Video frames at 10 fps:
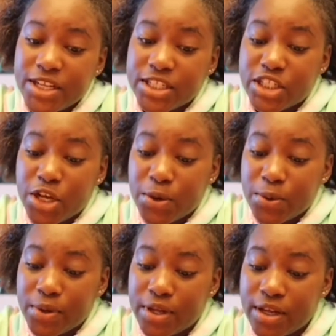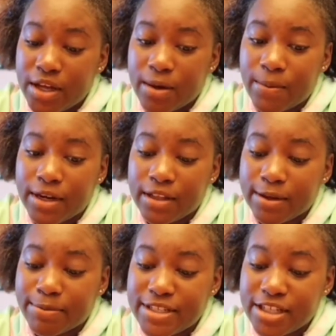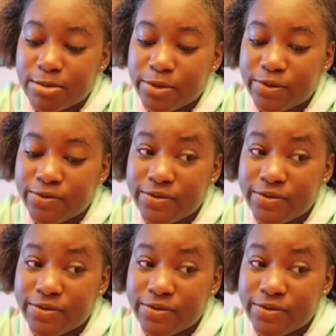So I want to look presentable